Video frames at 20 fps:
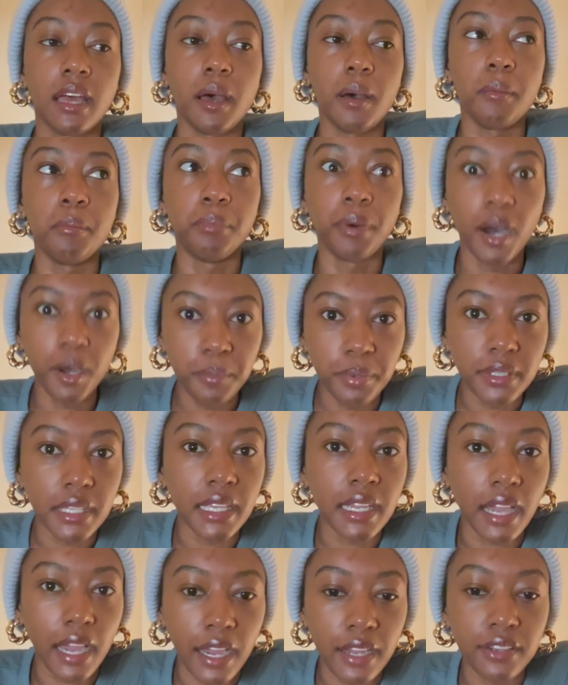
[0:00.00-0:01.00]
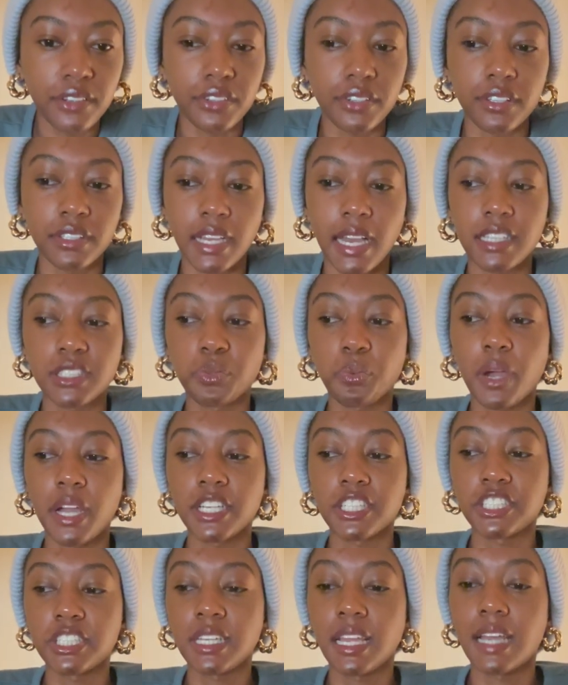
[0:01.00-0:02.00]
bubbling under. That's why
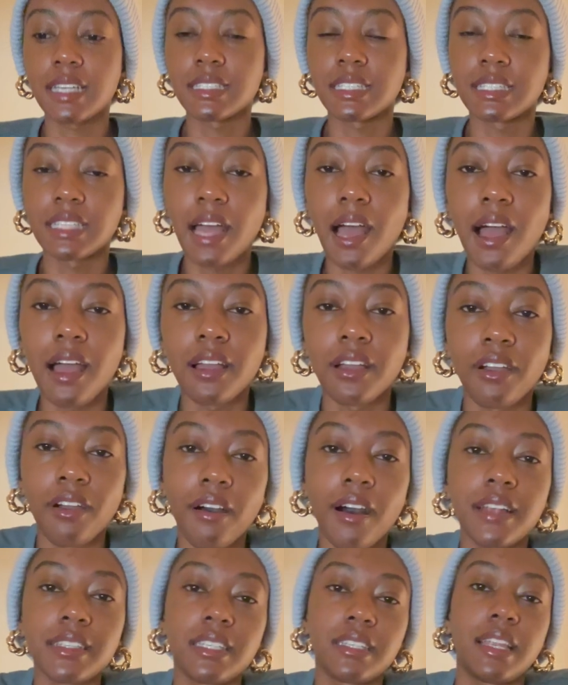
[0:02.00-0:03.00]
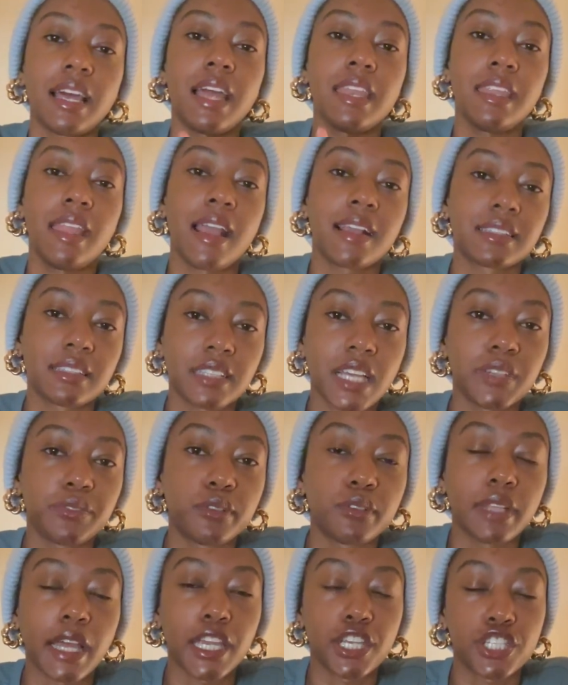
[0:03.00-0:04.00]
she has not gone to that next
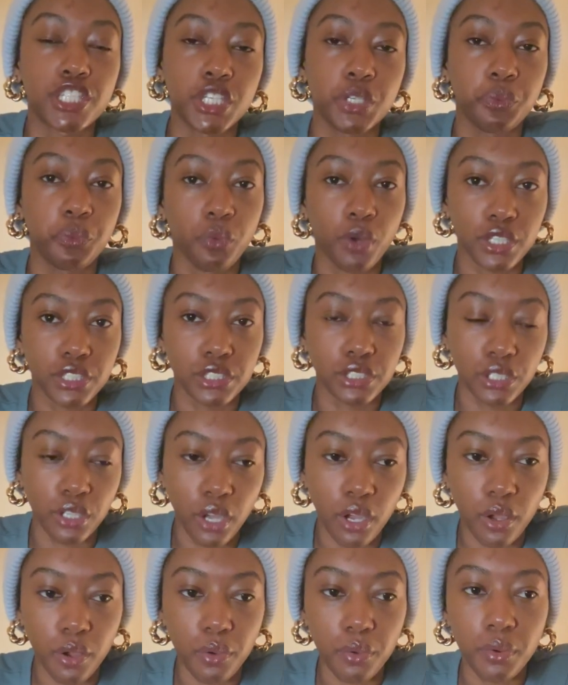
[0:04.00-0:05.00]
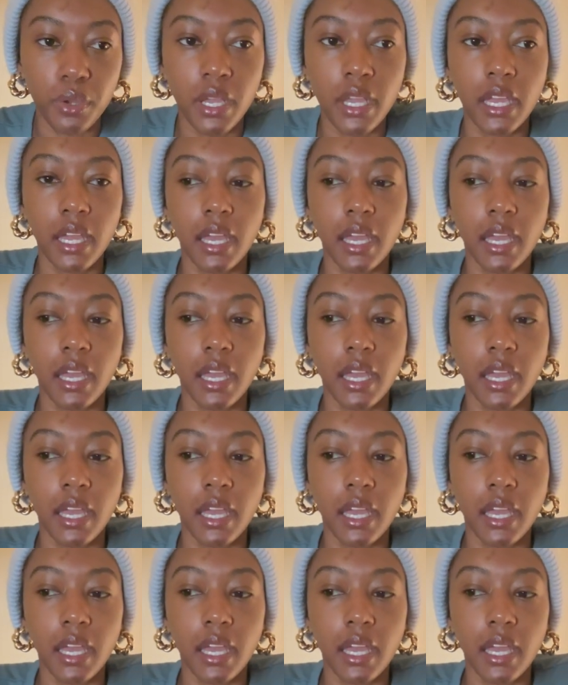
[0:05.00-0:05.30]
level like she wants to go.